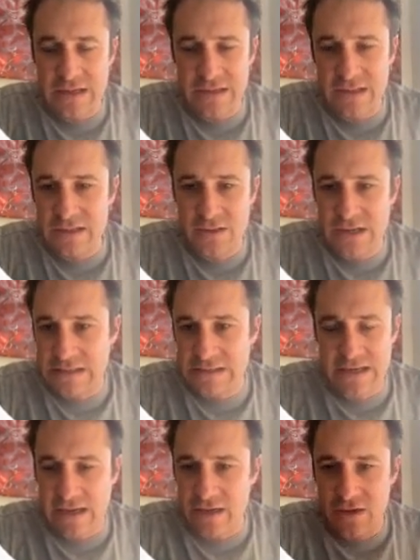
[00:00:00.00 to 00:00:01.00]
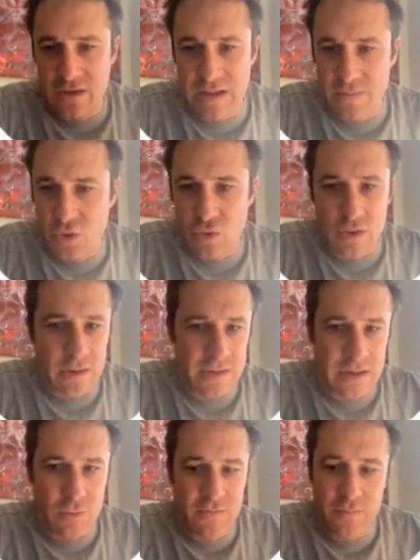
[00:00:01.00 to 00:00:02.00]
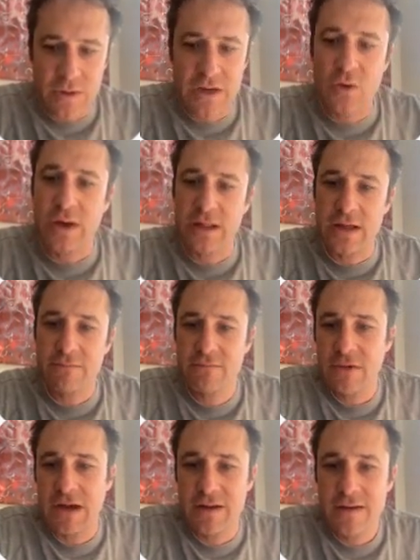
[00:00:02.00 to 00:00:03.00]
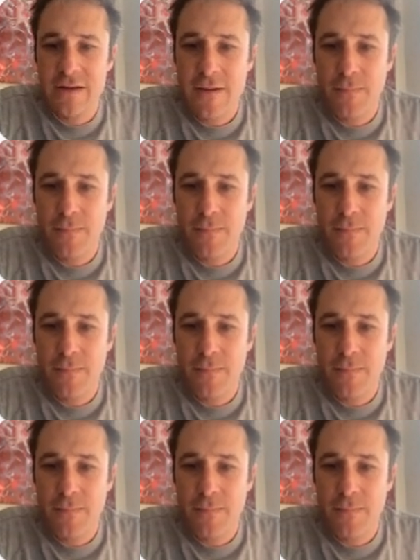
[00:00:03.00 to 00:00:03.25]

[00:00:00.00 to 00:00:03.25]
These are easy. I can do them. Cool. I'm going to move pretty quickly, right?